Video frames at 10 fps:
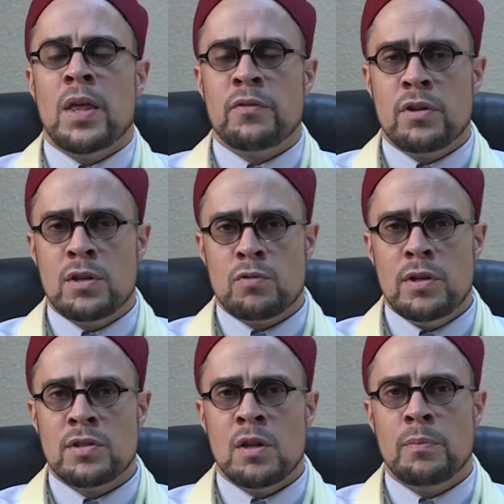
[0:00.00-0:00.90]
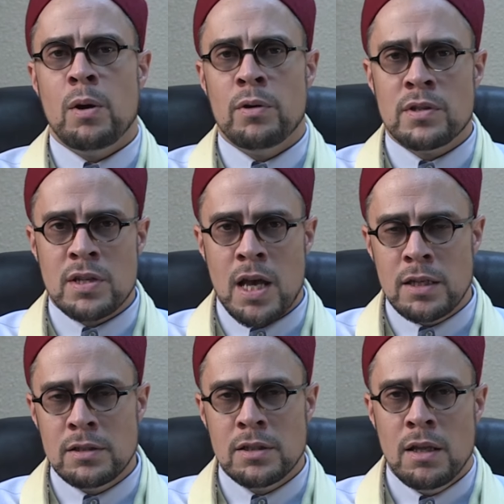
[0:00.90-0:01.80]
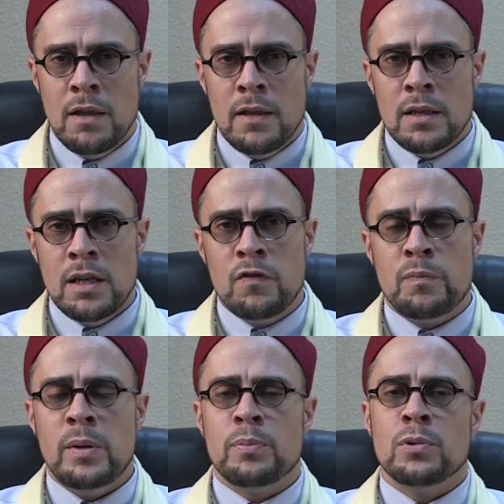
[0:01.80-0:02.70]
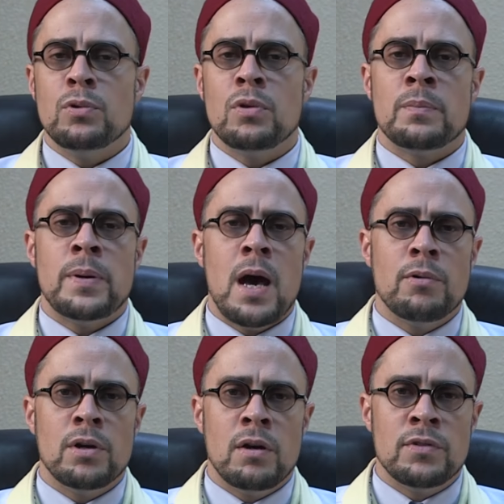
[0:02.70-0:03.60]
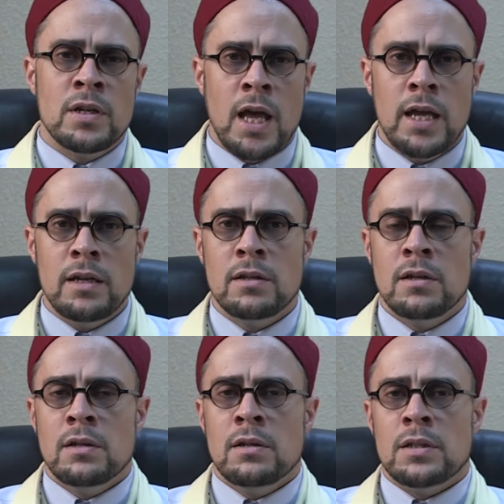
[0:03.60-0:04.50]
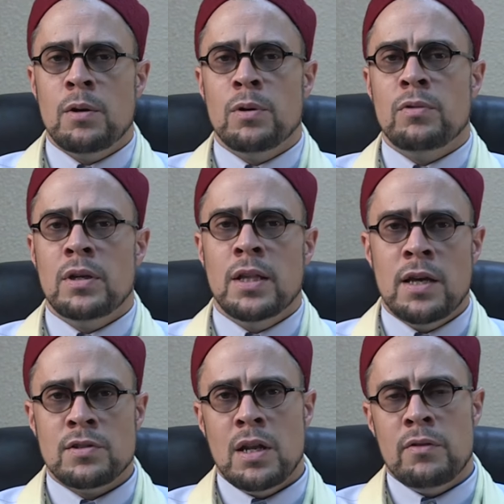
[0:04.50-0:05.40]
And for this reason, the poet said, if people knew the power of the night, they would realize that